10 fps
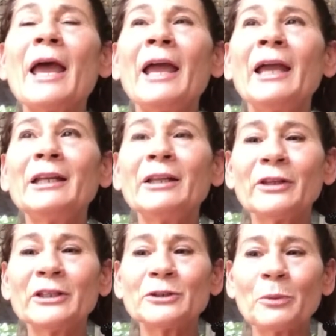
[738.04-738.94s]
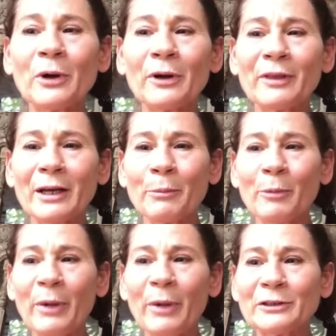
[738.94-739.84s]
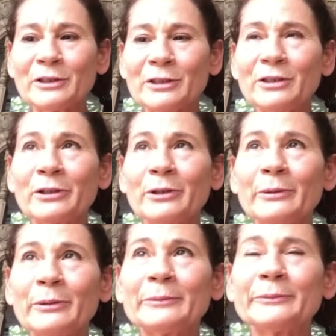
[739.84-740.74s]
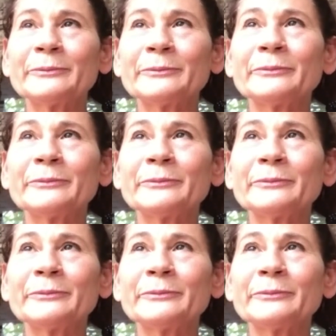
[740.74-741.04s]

to aid in this work that I'm about to do.